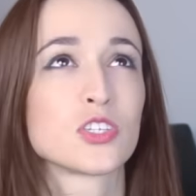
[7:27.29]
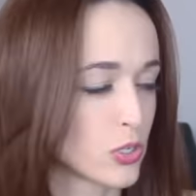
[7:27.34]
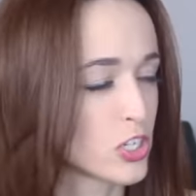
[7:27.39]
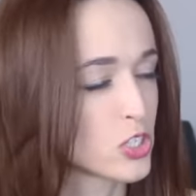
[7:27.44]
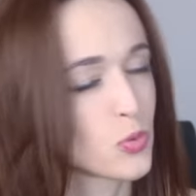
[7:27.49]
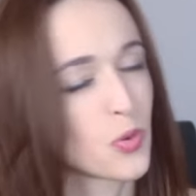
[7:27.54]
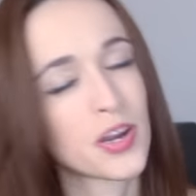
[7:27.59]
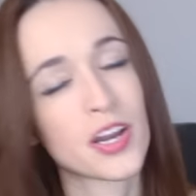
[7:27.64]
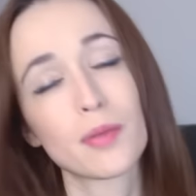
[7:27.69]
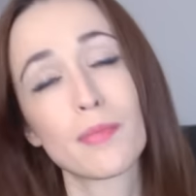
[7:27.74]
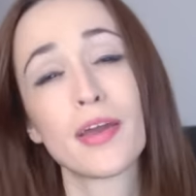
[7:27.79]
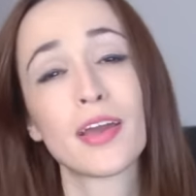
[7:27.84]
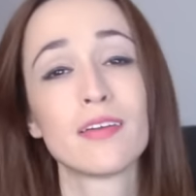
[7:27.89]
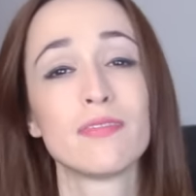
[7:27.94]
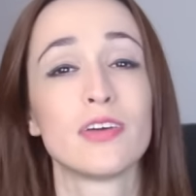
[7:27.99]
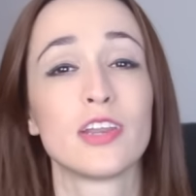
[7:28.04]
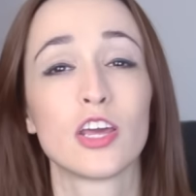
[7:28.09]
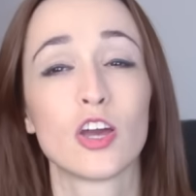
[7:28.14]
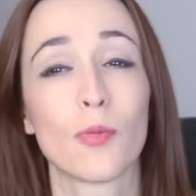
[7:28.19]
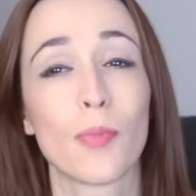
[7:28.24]
So I just wanted to make
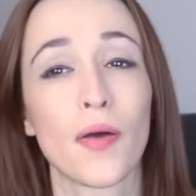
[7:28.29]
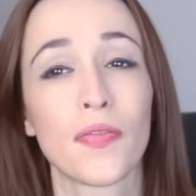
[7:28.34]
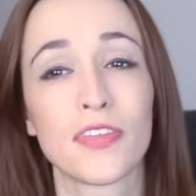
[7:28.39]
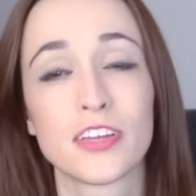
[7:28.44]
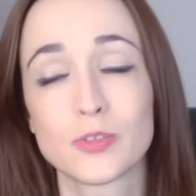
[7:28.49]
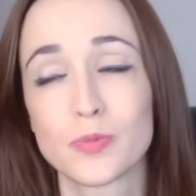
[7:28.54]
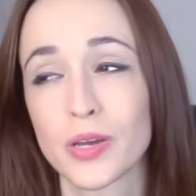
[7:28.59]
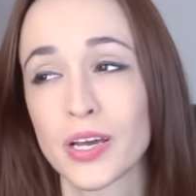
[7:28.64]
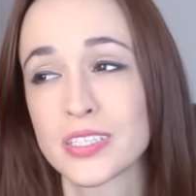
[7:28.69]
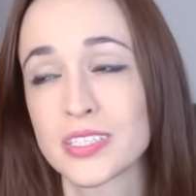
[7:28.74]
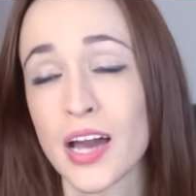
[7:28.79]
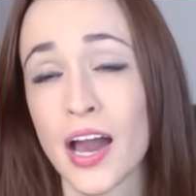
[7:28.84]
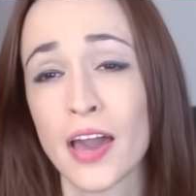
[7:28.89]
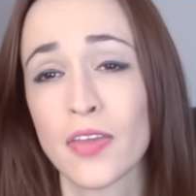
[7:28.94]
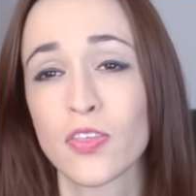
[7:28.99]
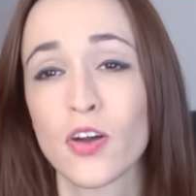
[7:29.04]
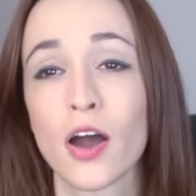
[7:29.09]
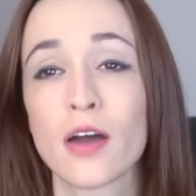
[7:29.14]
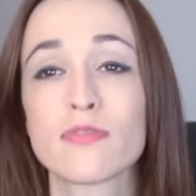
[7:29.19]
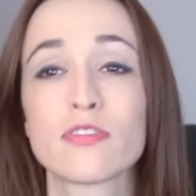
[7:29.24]
a video about this because
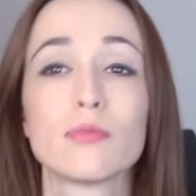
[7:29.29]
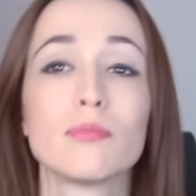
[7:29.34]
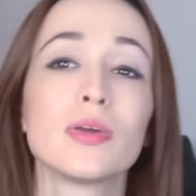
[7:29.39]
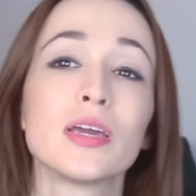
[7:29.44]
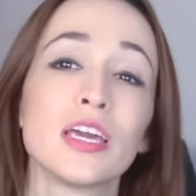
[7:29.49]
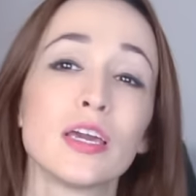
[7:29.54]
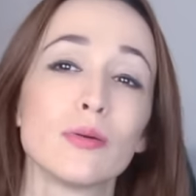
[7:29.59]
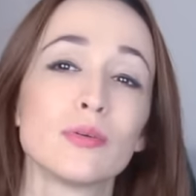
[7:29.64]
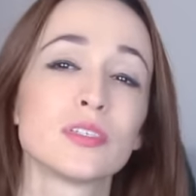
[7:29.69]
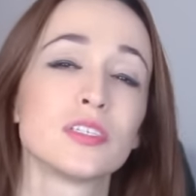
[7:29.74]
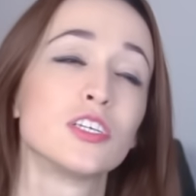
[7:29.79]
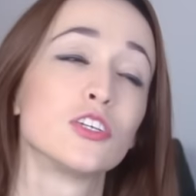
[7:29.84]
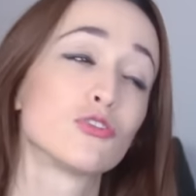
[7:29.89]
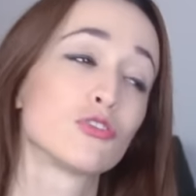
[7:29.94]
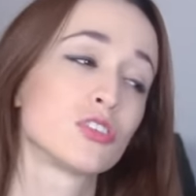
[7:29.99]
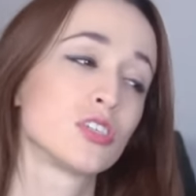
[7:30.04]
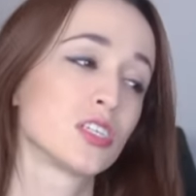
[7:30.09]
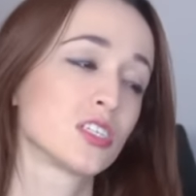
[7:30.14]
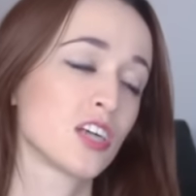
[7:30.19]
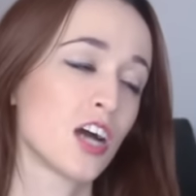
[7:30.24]
I thought, for me, it was an
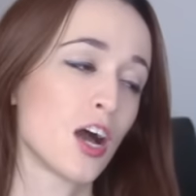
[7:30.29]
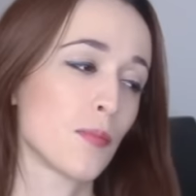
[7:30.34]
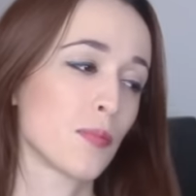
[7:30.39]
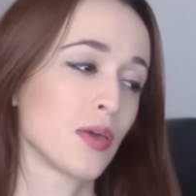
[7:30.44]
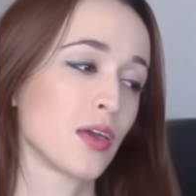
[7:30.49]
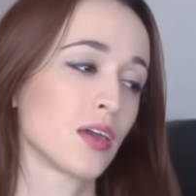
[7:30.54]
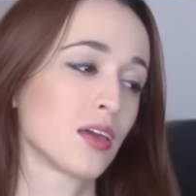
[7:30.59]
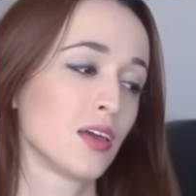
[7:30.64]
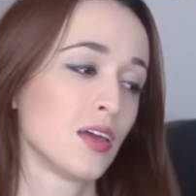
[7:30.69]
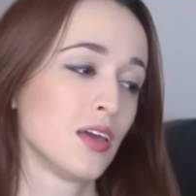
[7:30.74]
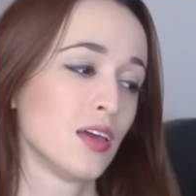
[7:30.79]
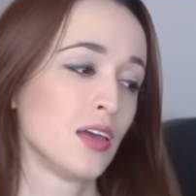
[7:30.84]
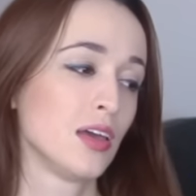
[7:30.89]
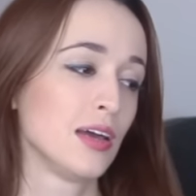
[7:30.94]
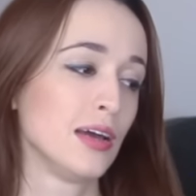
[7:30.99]
interesting topic.